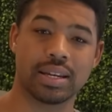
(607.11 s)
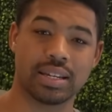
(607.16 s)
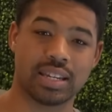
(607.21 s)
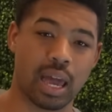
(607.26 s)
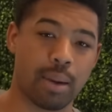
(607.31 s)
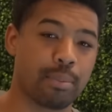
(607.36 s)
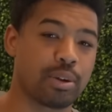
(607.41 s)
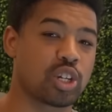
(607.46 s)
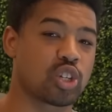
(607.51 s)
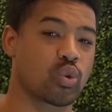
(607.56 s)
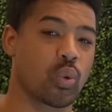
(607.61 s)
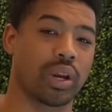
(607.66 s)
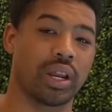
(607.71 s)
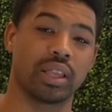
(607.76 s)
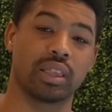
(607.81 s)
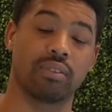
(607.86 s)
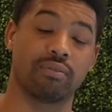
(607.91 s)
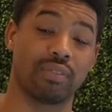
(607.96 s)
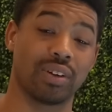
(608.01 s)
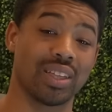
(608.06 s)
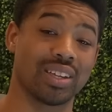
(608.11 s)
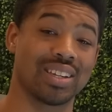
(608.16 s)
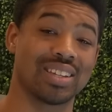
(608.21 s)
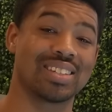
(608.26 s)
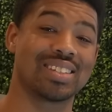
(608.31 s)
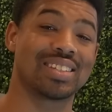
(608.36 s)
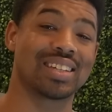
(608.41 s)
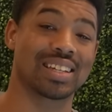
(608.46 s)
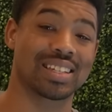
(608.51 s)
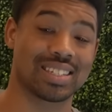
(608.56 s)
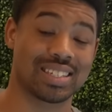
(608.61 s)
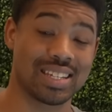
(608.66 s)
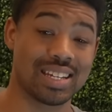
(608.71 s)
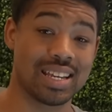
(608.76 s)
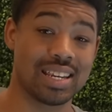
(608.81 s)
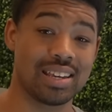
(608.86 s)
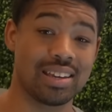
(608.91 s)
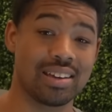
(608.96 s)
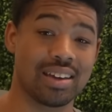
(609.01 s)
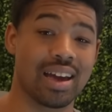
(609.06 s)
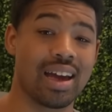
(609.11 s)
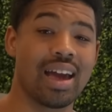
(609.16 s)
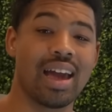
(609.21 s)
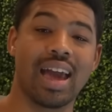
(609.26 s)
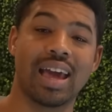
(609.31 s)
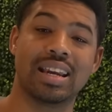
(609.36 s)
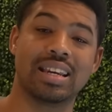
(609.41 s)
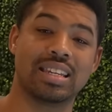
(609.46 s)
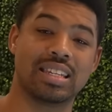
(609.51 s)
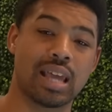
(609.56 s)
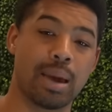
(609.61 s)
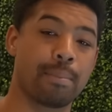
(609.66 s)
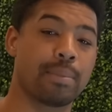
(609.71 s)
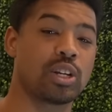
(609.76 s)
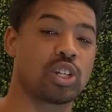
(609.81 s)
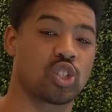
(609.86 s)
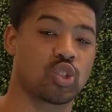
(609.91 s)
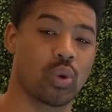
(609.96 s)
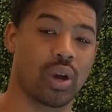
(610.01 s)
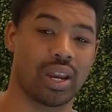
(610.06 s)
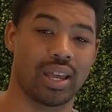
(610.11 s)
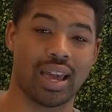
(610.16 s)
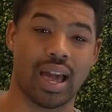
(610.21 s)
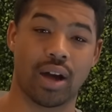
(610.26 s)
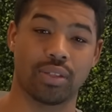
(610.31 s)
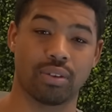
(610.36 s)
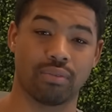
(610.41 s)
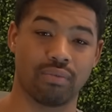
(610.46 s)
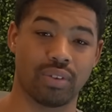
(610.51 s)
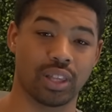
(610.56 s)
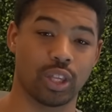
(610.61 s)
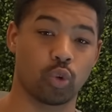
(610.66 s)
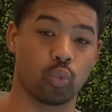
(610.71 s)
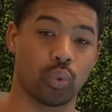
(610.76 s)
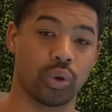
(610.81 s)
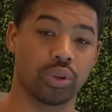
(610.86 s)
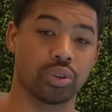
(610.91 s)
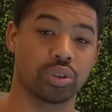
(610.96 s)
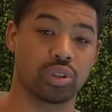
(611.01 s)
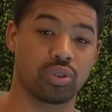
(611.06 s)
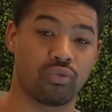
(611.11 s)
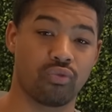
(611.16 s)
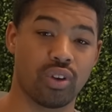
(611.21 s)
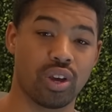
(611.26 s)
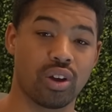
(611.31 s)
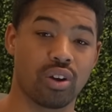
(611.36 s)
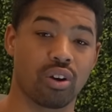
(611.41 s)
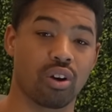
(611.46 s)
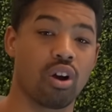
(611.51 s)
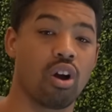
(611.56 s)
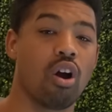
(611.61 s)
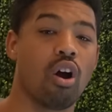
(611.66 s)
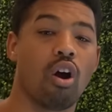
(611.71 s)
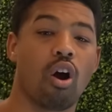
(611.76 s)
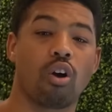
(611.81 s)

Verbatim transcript: demonstrating the villain succeeding, and demonstrating how the villain wields fear,